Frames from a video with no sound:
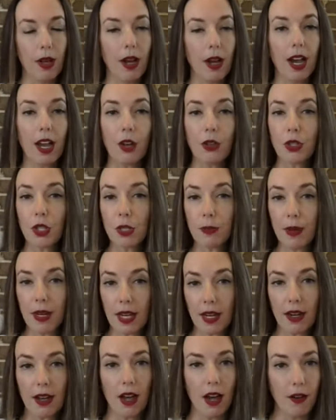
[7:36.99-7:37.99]
I also speak
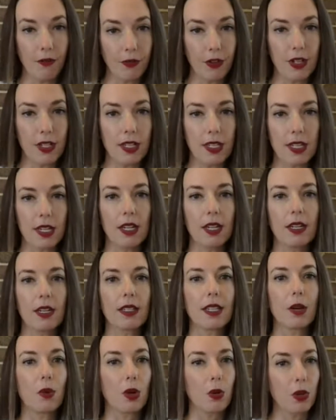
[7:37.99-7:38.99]
at
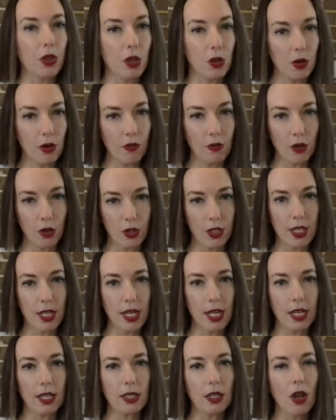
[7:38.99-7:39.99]
conferences. I work with
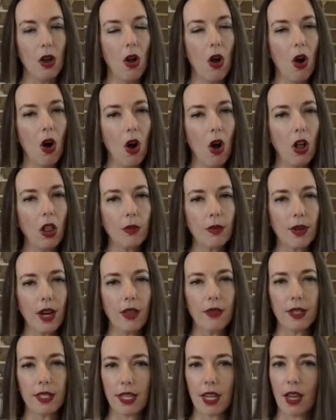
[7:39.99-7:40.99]
universities all
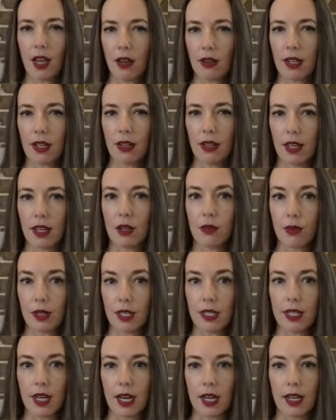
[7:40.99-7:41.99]
around this calculated
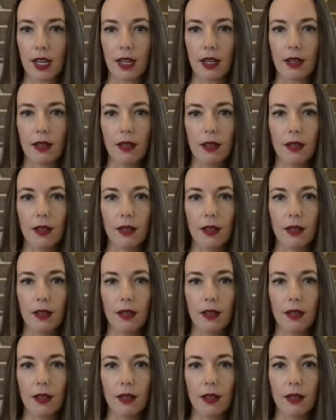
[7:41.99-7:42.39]
risk-taking.